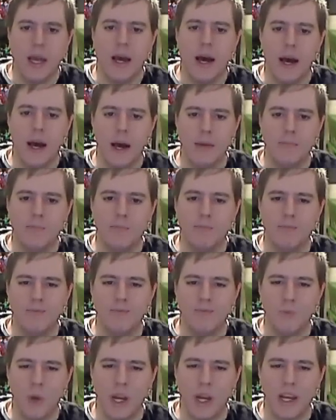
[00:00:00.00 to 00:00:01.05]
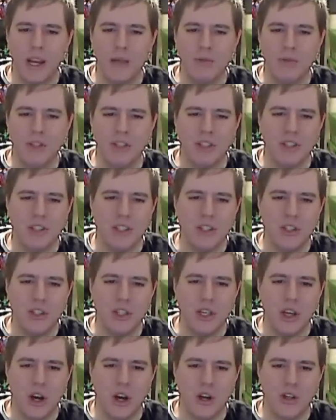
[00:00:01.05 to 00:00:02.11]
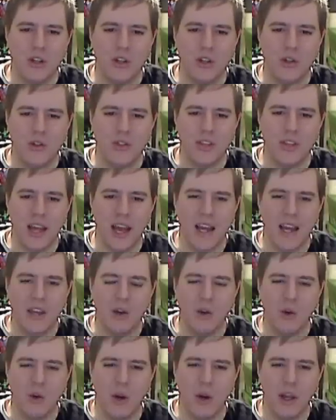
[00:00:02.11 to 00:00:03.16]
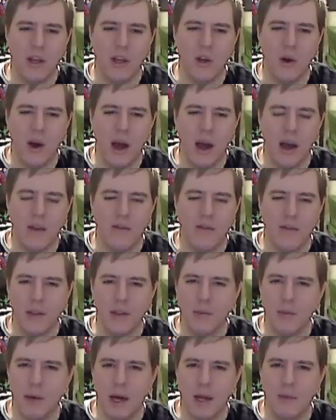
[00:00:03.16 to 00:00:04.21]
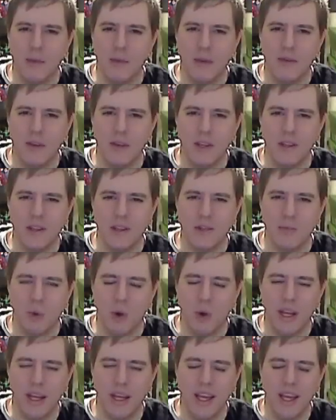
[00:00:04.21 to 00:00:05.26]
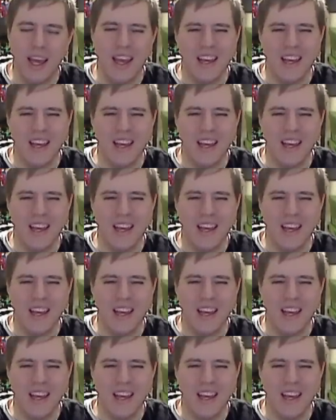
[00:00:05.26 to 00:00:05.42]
When it comes to CG cartoons, I don't quite know how I feel about them, even at this point.